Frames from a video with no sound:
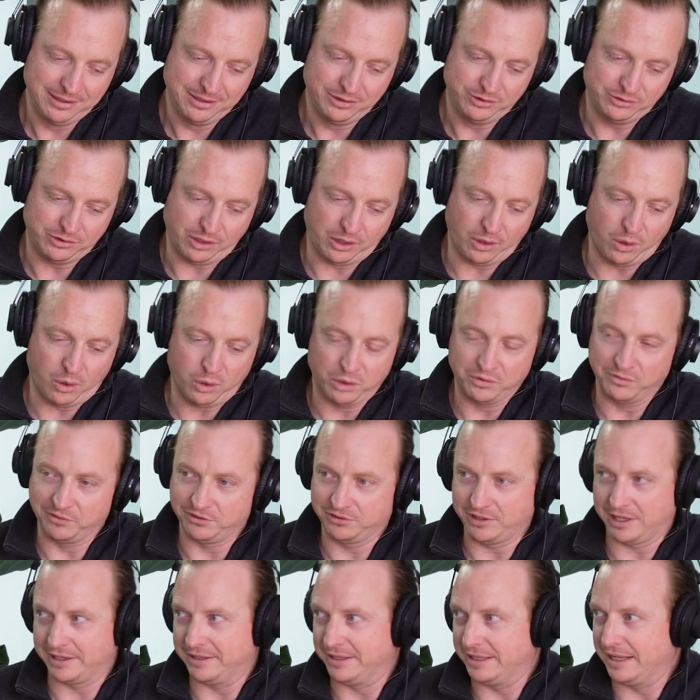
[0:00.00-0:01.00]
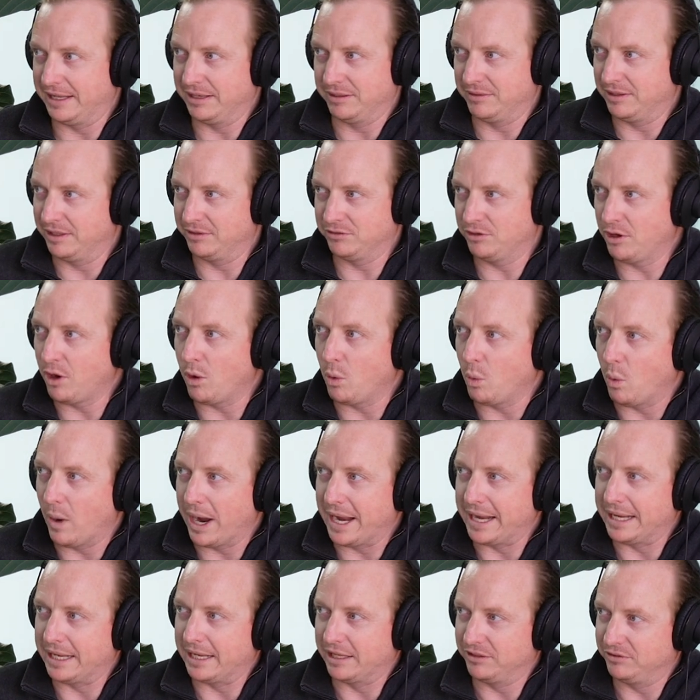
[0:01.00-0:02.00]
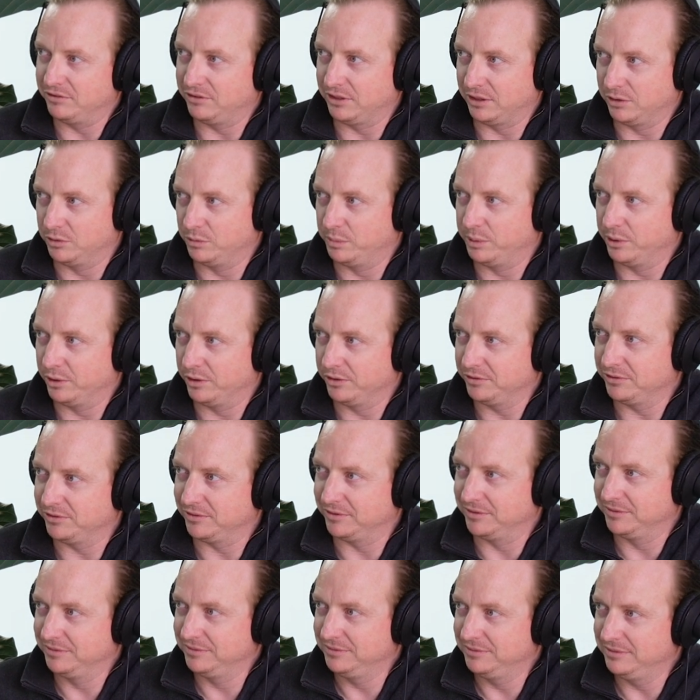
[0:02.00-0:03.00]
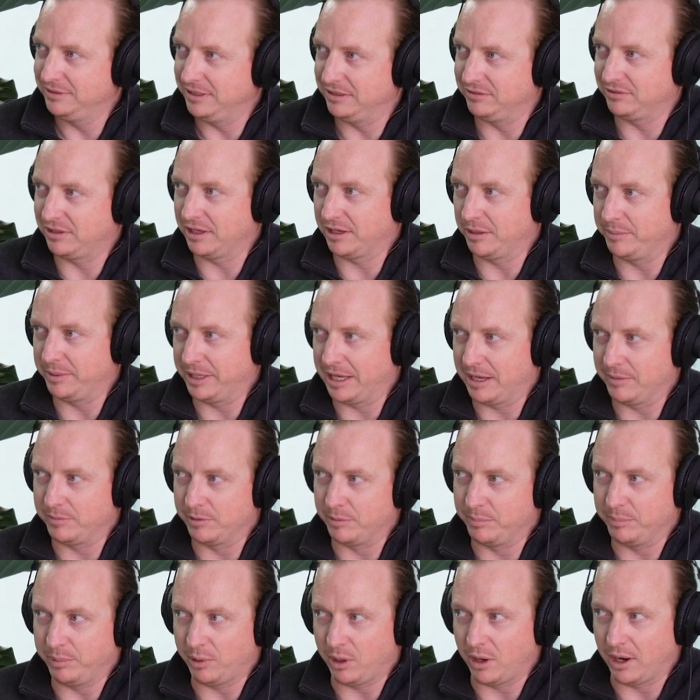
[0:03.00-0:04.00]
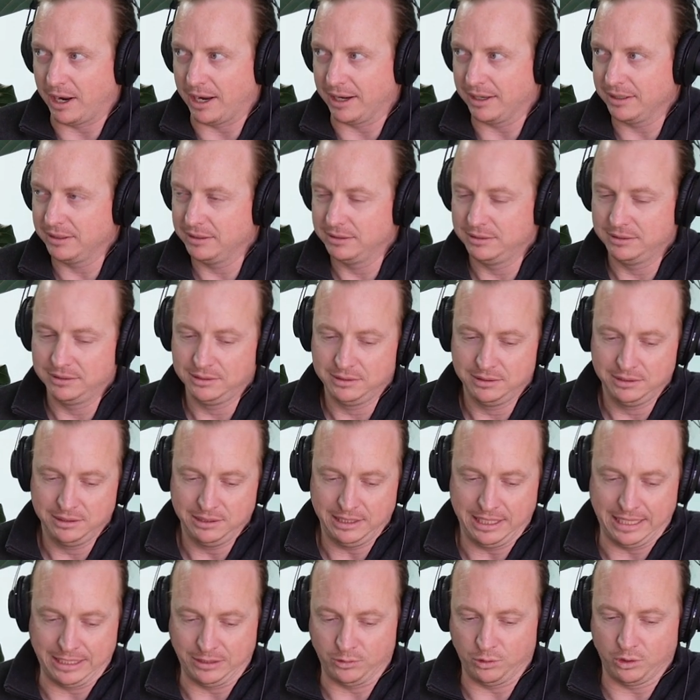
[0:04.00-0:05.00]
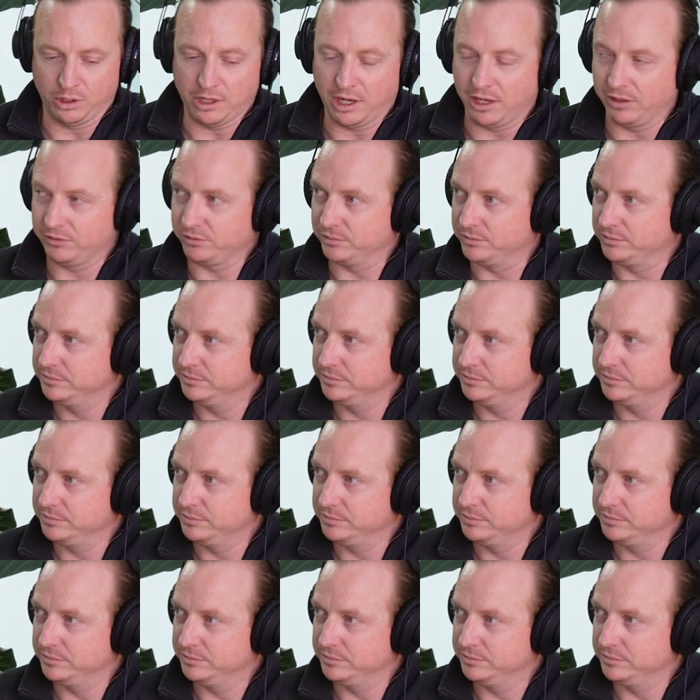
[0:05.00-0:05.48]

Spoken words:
So all of a sudden, there's no way a single person is going to be able to buy in Newcastle.